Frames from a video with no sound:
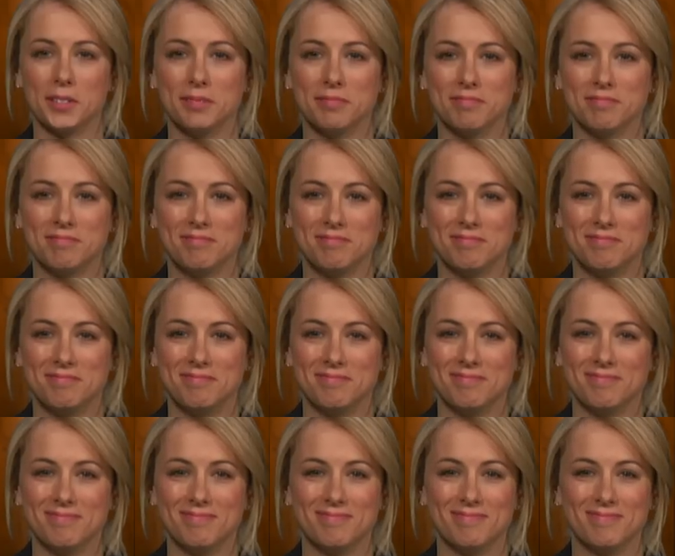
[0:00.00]
The Trojan
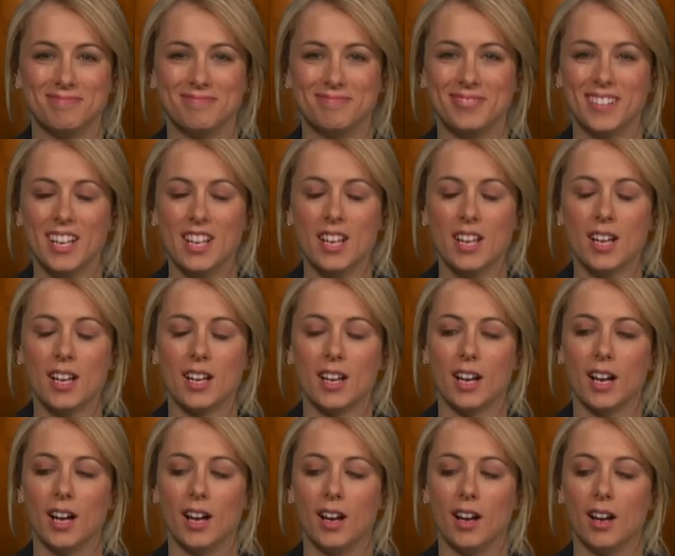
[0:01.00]
horse!
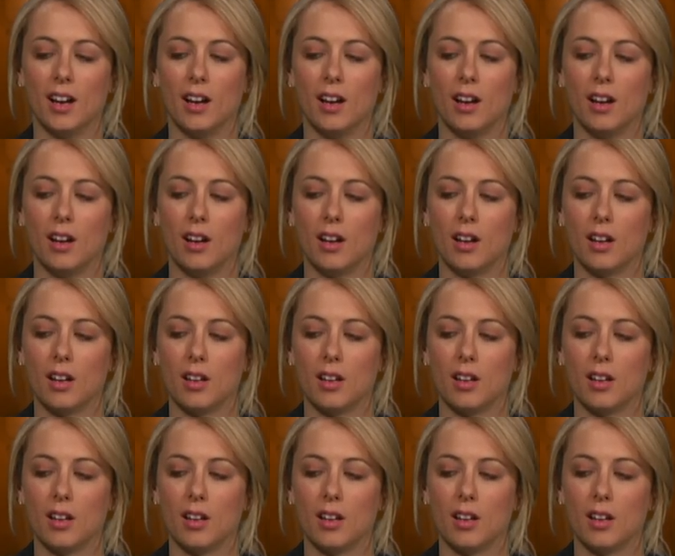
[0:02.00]
Uh,